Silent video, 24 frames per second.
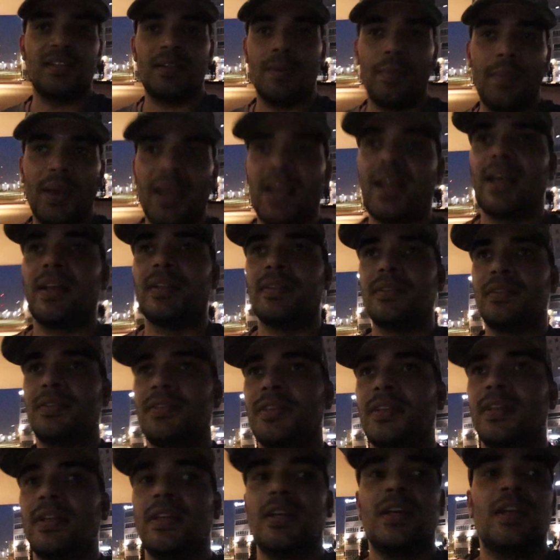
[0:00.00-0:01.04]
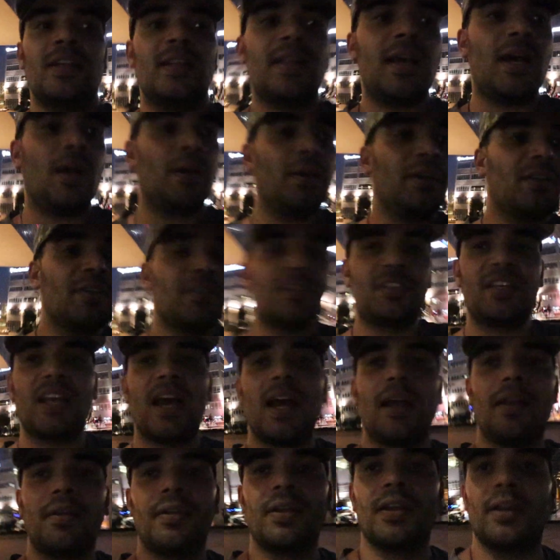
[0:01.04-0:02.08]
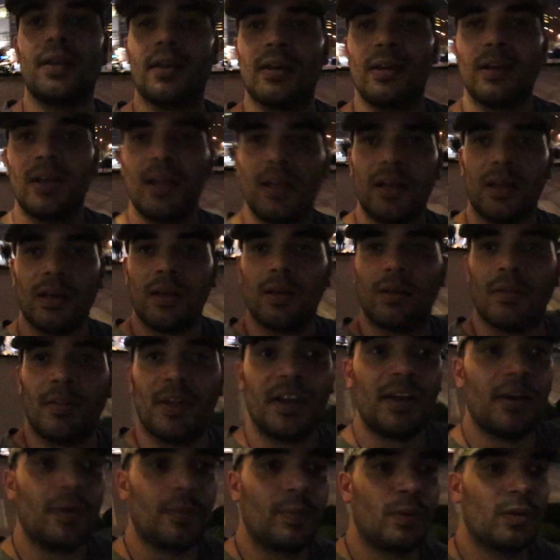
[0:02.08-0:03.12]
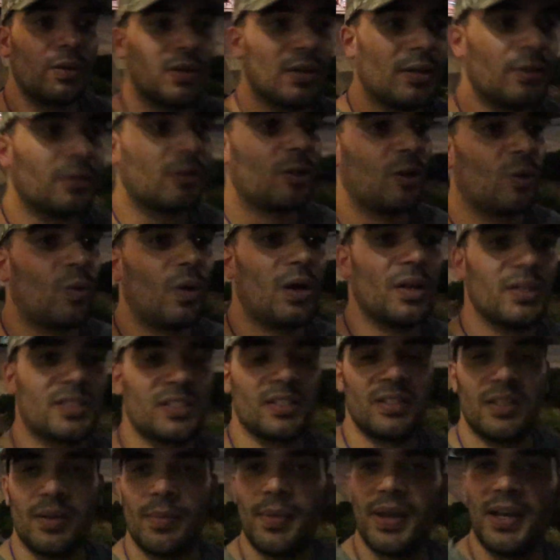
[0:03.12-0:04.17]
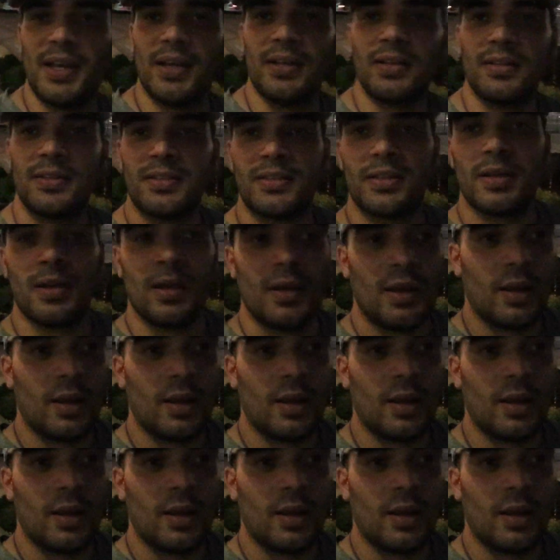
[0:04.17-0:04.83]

and demands. Now, here's the irony. Their political wants and demands